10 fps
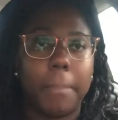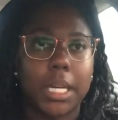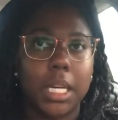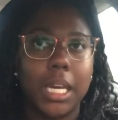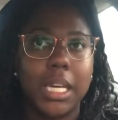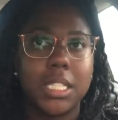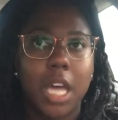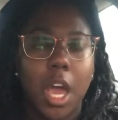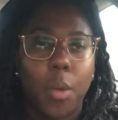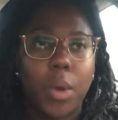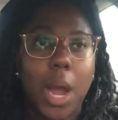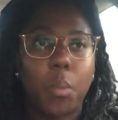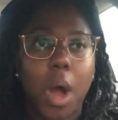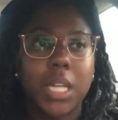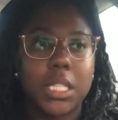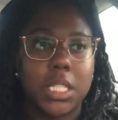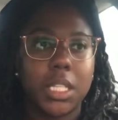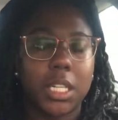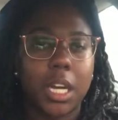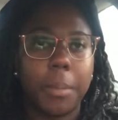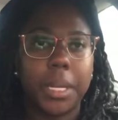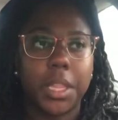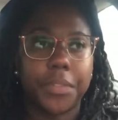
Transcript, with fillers: because when I walked into the company,